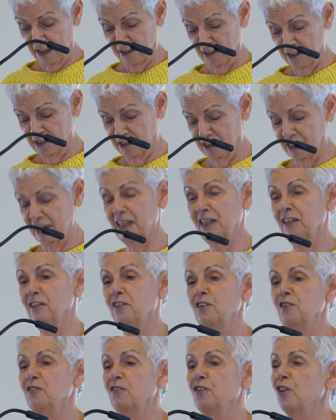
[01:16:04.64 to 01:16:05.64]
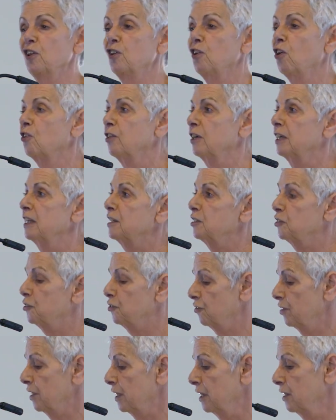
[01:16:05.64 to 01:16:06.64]
set the scene for the long
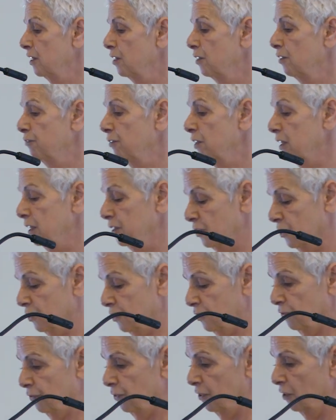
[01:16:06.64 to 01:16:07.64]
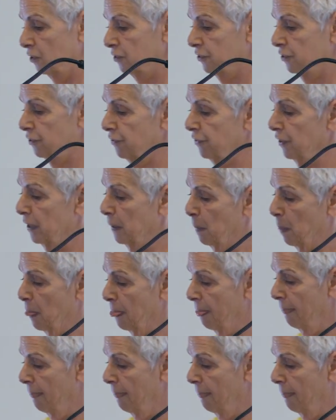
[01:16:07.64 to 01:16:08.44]
history of religious philosophy.